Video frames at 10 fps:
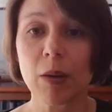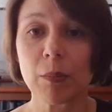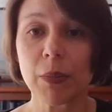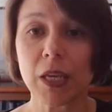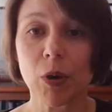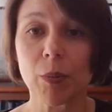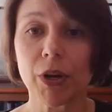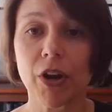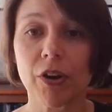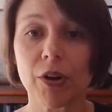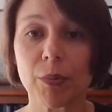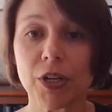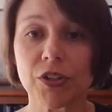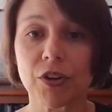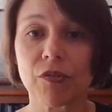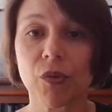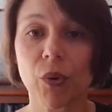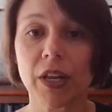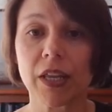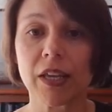a mean pulmonary artery pressure of
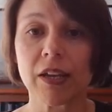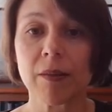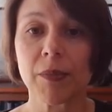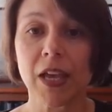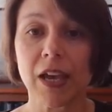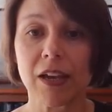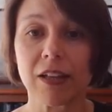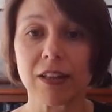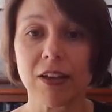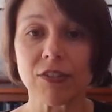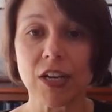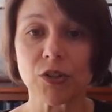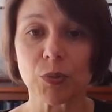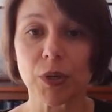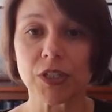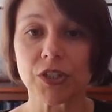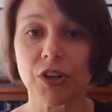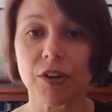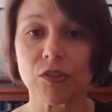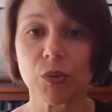40, left atrial
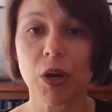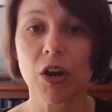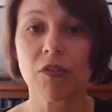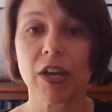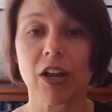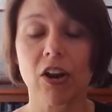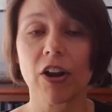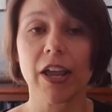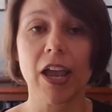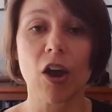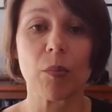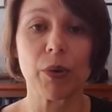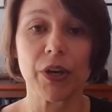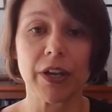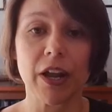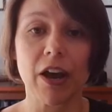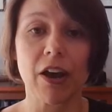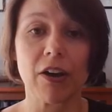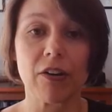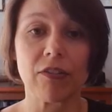pressure of 12, and a cardiac output
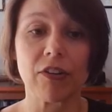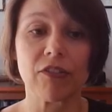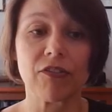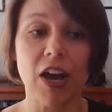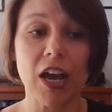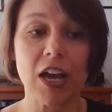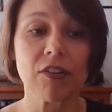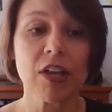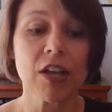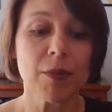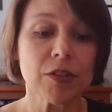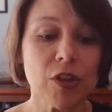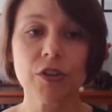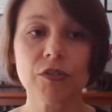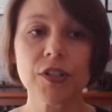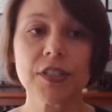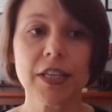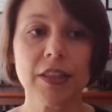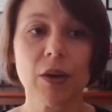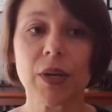of 5. So the first
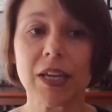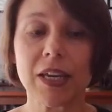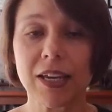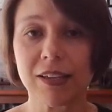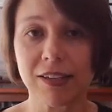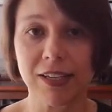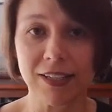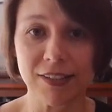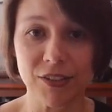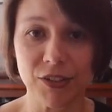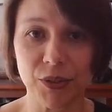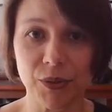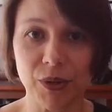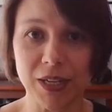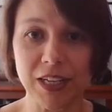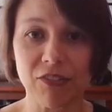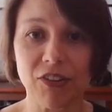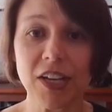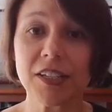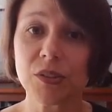thing that we need to
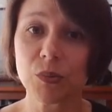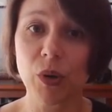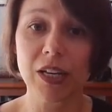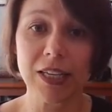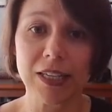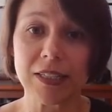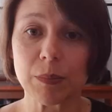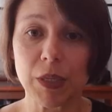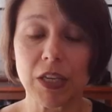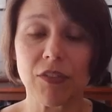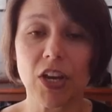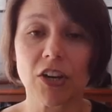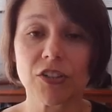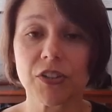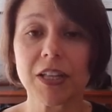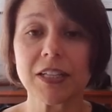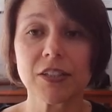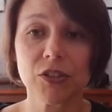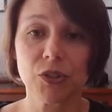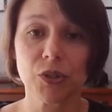identify is what is PVR. So
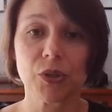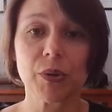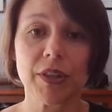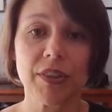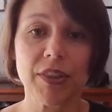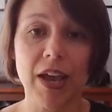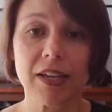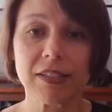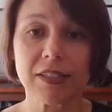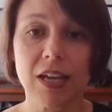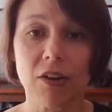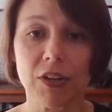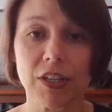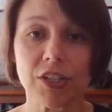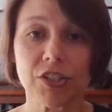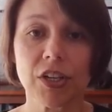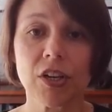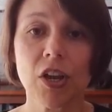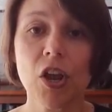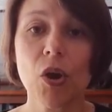let's do that
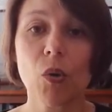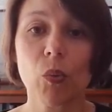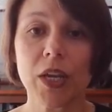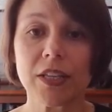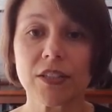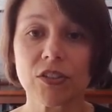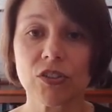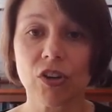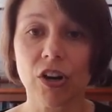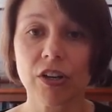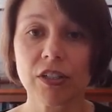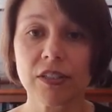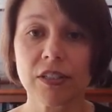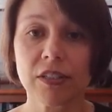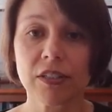calculation. We start